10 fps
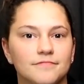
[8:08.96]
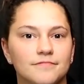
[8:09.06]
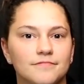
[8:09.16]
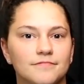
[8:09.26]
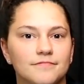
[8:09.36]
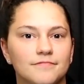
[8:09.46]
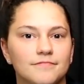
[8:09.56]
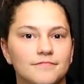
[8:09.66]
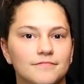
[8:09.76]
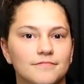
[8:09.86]

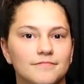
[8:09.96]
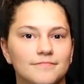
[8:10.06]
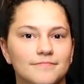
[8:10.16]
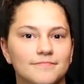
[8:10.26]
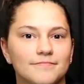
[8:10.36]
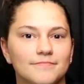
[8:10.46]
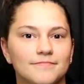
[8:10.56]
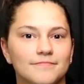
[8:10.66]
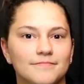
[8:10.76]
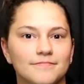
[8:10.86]

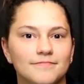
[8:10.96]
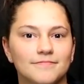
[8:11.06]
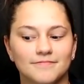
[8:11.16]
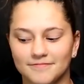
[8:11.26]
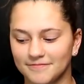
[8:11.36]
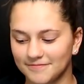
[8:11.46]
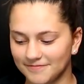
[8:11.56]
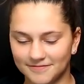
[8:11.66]
This person isn't speaking.